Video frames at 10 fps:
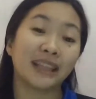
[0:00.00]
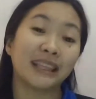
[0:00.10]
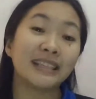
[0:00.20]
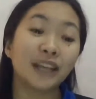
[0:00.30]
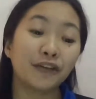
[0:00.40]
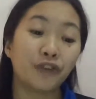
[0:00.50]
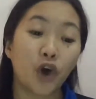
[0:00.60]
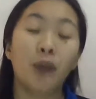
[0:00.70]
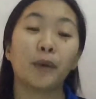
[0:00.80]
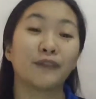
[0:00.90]
is a
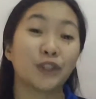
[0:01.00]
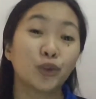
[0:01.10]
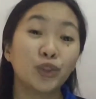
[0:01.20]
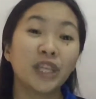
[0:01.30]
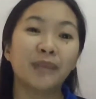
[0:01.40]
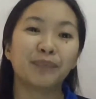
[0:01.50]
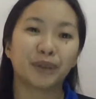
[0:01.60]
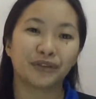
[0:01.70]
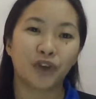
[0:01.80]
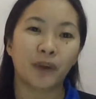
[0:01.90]
form of student
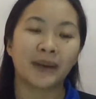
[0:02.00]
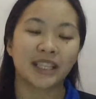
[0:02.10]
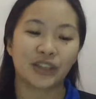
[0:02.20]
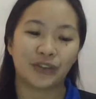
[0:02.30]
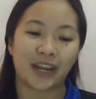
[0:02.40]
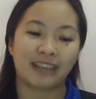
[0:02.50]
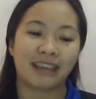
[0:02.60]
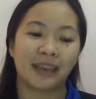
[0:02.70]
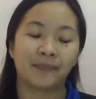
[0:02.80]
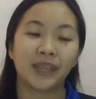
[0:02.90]
performance
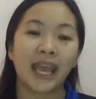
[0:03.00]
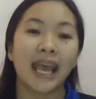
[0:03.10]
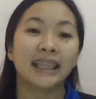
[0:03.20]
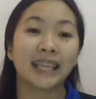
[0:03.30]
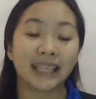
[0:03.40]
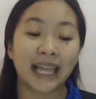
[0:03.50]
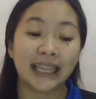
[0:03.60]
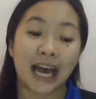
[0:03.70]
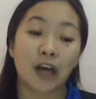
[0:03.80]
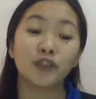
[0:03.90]
grading that
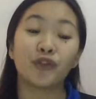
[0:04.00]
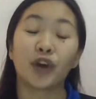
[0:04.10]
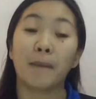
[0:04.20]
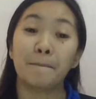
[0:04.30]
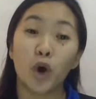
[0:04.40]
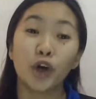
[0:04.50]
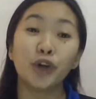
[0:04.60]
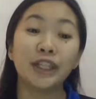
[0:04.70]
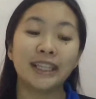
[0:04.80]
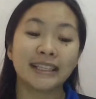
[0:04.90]
allows for a more
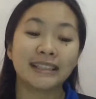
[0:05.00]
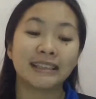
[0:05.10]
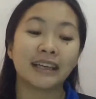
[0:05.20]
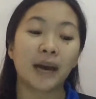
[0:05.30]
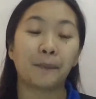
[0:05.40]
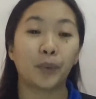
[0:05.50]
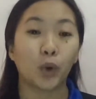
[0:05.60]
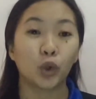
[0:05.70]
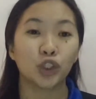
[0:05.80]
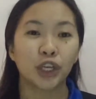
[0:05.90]
holistic
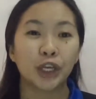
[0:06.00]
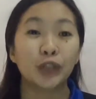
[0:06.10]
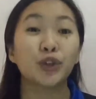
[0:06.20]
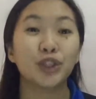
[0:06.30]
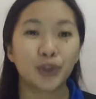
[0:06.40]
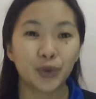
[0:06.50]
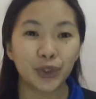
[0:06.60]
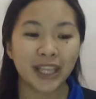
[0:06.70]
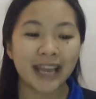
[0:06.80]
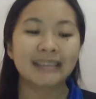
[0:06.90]
approach to
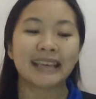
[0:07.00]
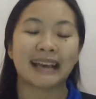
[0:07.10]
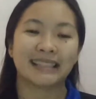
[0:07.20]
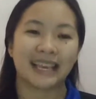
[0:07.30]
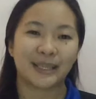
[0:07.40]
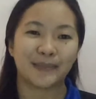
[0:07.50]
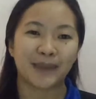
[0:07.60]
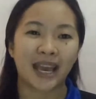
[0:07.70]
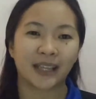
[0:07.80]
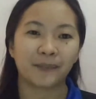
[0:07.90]
students'
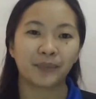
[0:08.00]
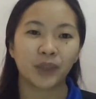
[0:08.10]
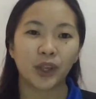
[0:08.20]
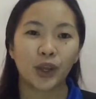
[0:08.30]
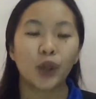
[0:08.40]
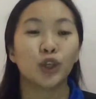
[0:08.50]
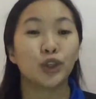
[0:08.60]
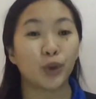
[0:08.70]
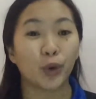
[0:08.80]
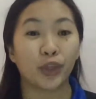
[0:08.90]
assessment.
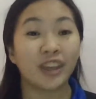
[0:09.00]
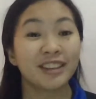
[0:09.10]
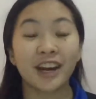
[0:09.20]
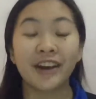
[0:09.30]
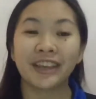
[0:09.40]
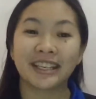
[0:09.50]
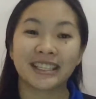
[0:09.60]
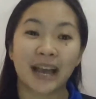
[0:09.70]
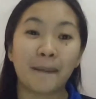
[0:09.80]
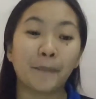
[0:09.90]
So these are the
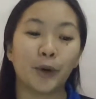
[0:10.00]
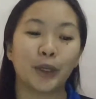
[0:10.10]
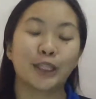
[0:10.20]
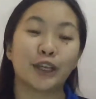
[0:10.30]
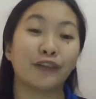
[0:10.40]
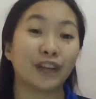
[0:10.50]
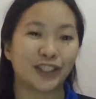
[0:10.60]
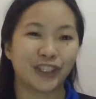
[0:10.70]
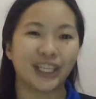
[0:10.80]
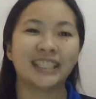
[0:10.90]
examples of
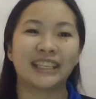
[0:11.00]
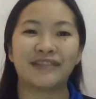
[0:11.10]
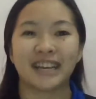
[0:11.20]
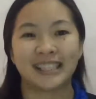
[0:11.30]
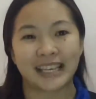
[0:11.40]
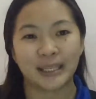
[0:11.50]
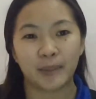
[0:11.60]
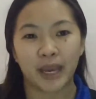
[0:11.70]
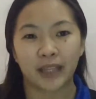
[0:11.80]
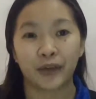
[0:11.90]
alternative
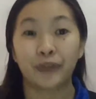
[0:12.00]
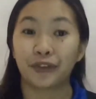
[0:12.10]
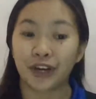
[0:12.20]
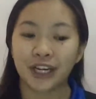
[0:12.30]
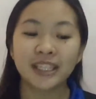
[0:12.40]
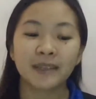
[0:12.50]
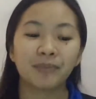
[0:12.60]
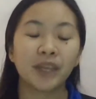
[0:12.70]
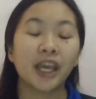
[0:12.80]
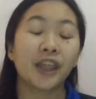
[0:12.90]
assessment. First,
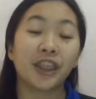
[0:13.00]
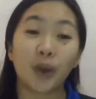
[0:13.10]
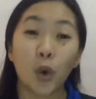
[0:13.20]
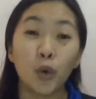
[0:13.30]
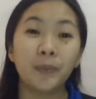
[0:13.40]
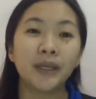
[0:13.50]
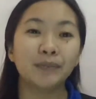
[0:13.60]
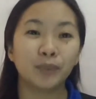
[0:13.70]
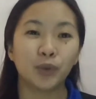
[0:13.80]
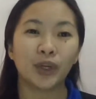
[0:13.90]
the
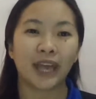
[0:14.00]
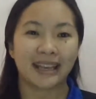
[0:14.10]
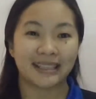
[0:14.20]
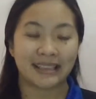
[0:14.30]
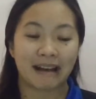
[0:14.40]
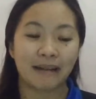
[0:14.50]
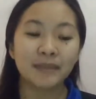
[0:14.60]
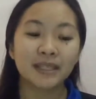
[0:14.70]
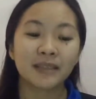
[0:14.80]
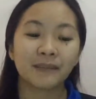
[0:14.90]
open book exams,